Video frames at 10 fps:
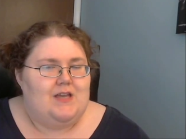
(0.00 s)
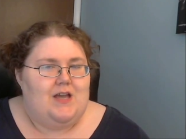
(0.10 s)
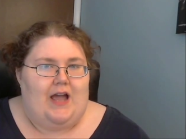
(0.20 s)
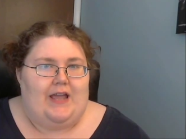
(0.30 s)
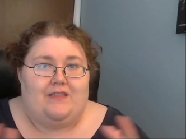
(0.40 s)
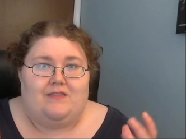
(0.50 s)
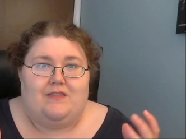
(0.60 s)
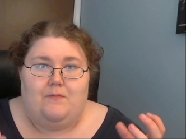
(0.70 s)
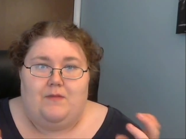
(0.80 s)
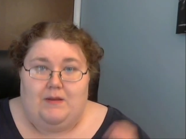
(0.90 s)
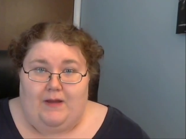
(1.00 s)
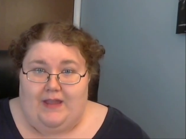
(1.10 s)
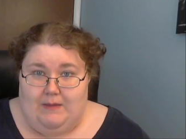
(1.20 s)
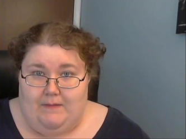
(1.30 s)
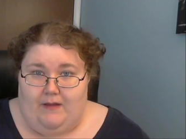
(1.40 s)
I get them in my
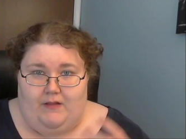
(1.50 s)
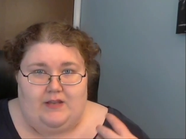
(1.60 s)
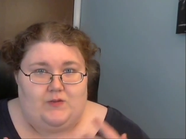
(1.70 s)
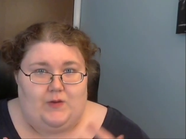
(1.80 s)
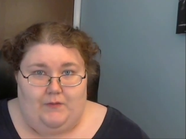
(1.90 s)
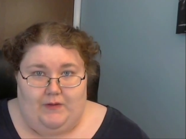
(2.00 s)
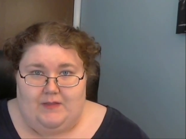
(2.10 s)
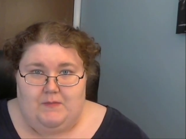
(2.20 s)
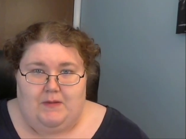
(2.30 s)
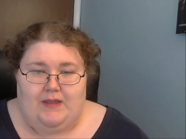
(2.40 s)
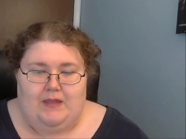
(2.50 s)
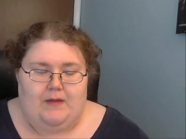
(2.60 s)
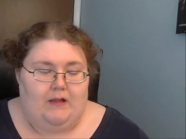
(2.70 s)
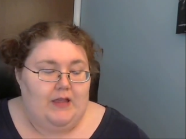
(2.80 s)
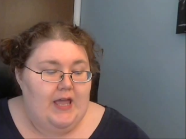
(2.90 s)
email, and so I read them in my
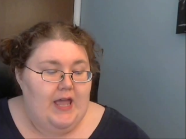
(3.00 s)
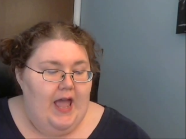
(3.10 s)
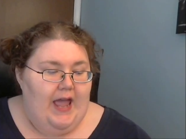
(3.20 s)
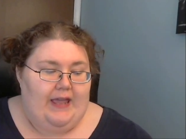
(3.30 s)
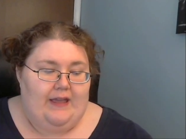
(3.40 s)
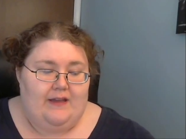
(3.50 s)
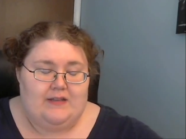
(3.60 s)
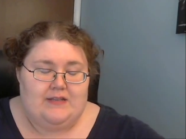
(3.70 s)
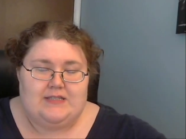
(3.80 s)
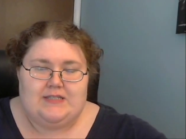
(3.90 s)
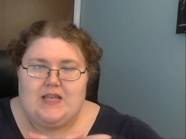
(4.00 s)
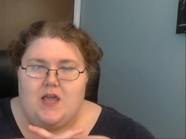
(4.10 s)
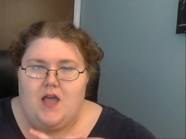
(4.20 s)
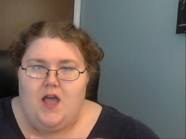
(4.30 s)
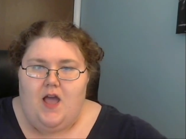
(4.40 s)
email, and
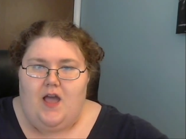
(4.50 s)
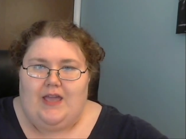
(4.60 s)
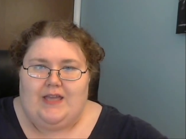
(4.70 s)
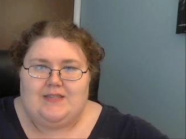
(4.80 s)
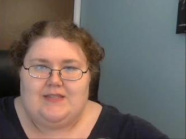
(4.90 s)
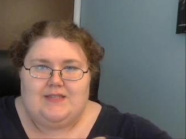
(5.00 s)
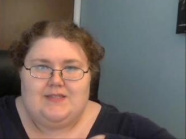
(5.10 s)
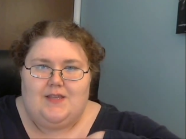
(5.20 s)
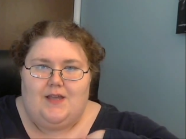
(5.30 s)
it's